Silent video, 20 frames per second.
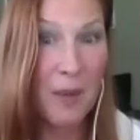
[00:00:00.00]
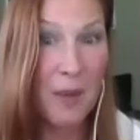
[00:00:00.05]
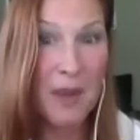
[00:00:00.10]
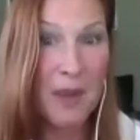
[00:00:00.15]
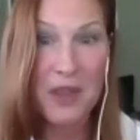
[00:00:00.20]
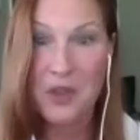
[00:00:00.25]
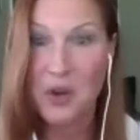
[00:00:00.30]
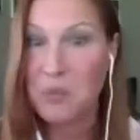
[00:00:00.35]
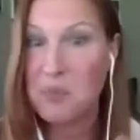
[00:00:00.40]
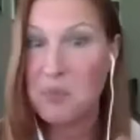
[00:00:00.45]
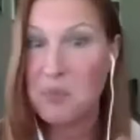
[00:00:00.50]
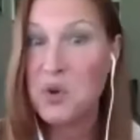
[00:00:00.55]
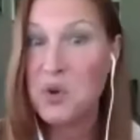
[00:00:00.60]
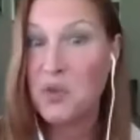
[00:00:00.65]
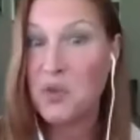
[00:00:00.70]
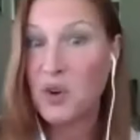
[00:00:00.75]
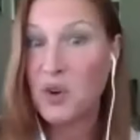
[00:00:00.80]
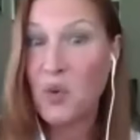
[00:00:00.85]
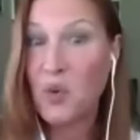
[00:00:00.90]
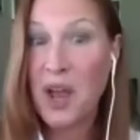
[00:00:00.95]
mean, they're
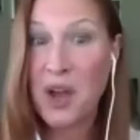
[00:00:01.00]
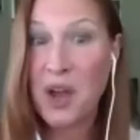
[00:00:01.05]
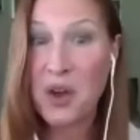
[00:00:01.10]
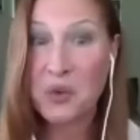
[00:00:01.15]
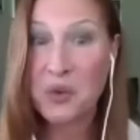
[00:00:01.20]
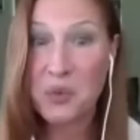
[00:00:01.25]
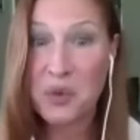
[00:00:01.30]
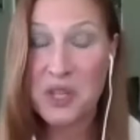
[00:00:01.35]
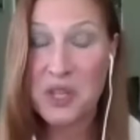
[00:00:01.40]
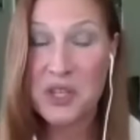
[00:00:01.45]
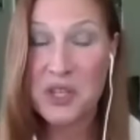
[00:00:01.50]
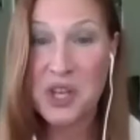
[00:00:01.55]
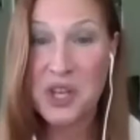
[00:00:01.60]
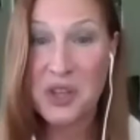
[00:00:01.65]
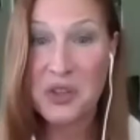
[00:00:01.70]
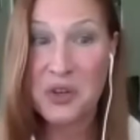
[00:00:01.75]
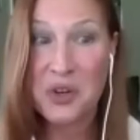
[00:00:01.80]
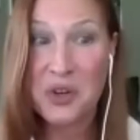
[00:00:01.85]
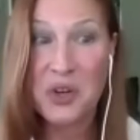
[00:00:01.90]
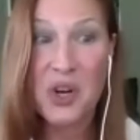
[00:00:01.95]
moving around with each
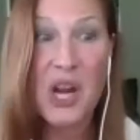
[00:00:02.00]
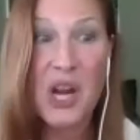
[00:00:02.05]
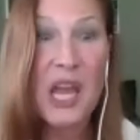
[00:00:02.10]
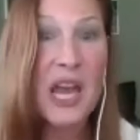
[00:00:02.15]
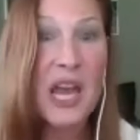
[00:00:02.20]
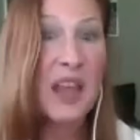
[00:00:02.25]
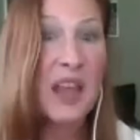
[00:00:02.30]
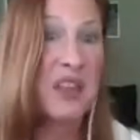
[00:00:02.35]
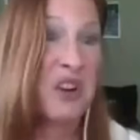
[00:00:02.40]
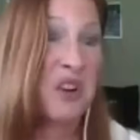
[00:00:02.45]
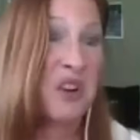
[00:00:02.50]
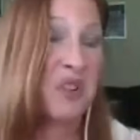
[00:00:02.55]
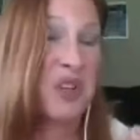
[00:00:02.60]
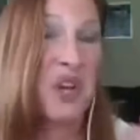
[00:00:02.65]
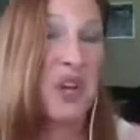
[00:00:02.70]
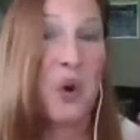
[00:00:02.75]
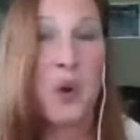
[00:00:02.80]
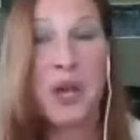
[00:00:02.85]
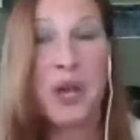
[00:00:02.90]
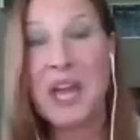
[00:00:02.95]
other, they're
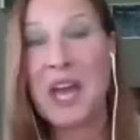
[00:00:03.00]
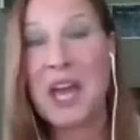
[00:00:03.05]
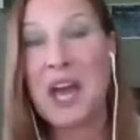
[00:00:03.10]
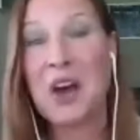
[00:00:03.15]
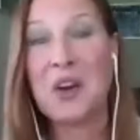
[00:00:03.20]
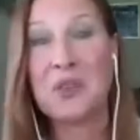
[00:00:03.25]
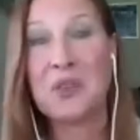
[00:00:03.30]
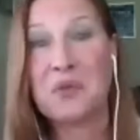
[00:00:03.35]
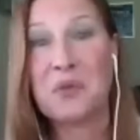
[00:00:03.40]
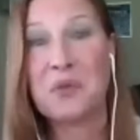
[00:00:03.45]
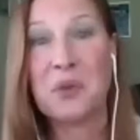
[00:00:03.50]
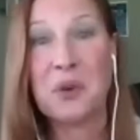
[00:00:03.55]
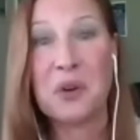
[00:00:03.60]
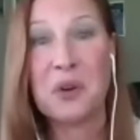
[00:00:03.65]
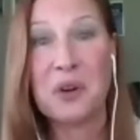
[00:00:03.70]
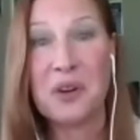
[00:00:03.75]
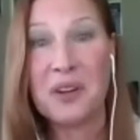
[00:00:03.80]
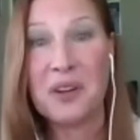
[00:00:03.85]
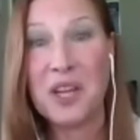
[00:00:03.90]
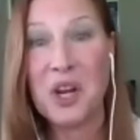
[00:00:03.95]
going out
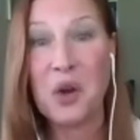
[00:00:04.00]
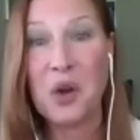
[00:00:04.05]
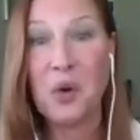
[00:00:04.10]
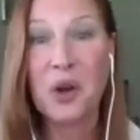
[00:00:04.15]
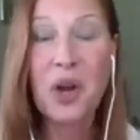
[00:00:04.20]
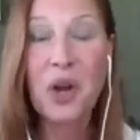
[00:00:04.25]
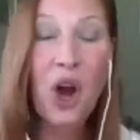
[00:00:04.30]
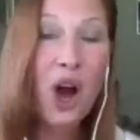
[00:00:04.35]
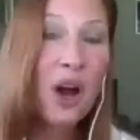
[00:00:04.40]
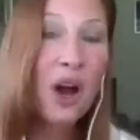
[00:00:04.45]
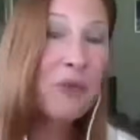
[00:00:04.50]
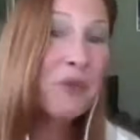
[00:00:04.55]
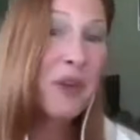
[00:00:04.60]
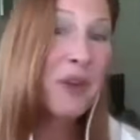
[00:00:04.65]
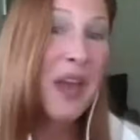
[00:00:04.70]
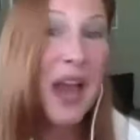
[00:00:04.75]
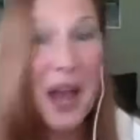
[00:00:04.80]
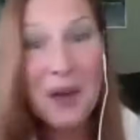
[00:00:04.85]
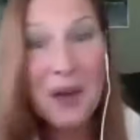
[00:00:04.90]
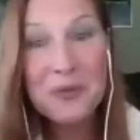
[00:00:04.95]
for, you know,
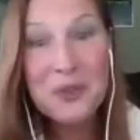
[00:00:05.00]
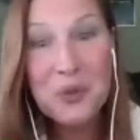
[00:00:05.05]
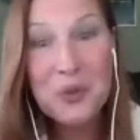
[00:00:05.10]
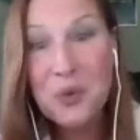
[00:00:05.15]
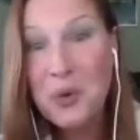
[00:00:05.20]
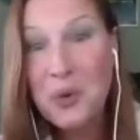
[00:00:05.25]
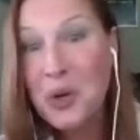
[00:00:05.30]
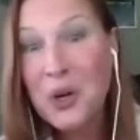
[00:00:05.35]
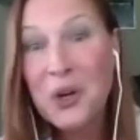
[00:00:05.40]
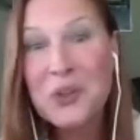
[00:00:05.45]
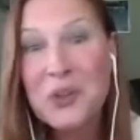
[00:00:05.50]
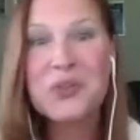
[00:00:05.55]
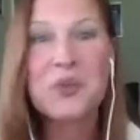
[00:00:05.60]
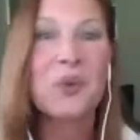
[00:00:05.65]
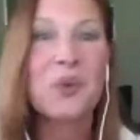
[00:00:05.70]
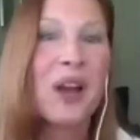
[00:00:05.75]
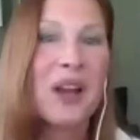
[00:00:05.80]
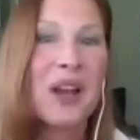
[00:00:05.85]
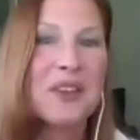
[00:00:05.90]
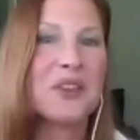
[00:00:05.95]
coffee afterwards,
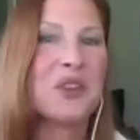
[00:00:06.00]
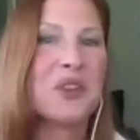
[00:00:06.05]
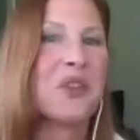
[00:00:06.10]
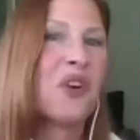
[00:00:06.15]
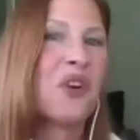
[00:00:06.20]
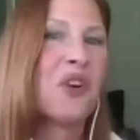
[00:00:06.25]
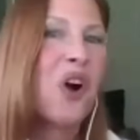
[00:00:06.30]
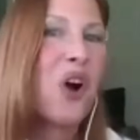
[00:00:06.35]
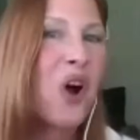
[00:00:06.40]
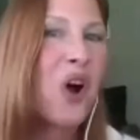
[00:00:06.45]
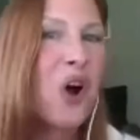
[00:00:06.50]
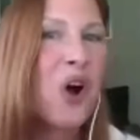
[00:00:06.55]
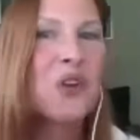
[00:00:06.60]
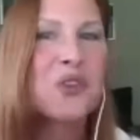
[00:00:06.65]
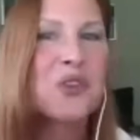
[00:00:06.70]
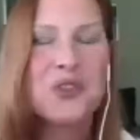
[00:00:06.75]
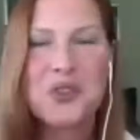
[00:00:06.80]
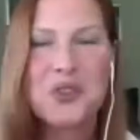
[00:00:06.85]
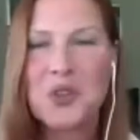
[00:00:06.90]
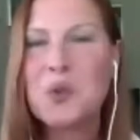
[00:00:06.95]
right? So they're all
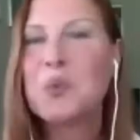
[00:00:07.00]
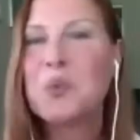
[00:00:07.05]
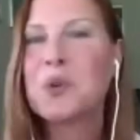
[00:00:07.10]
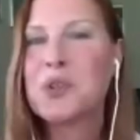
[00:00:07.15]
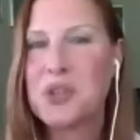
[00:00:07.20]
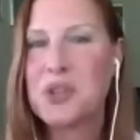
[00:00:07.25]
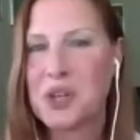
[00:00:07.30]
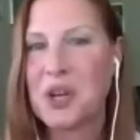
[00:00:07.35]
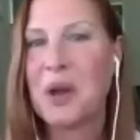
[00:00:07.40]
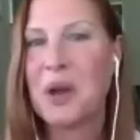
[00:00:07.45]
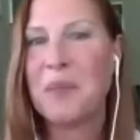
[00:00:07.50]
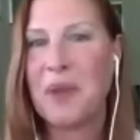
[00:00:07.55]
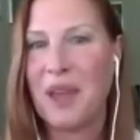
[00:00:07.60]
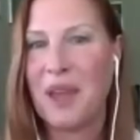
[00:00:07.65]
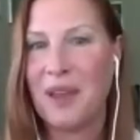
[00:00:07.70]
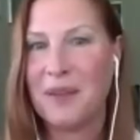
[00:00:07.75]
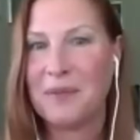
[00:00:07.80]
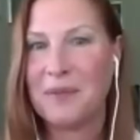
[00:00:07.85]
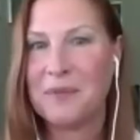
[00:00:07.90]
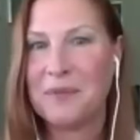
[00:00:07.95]
right. super
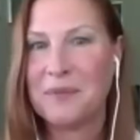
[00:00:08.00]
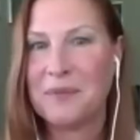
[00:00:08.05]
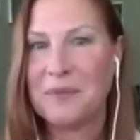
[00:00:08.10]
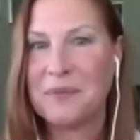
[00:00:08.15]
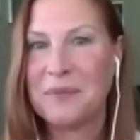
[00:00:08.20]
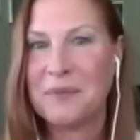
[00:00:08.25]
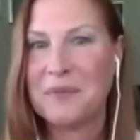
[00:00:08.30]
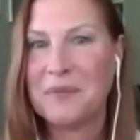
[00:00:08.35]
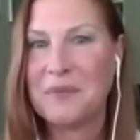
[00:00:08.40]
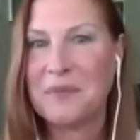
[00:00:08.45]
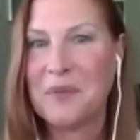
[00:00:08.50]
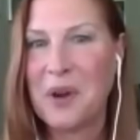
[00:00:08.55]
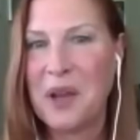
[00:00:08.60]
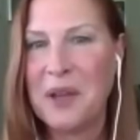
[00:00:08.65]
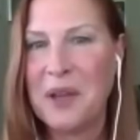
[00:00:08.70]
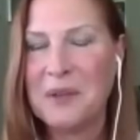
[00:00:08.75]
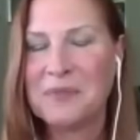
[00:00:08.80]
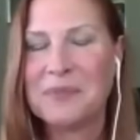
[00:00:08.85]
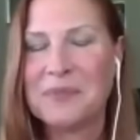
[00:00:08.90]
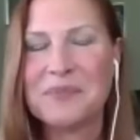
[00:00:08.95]
chummy,
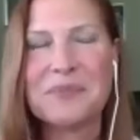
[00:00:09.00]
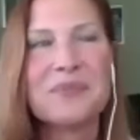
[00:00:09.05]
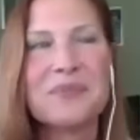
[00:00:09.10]
right?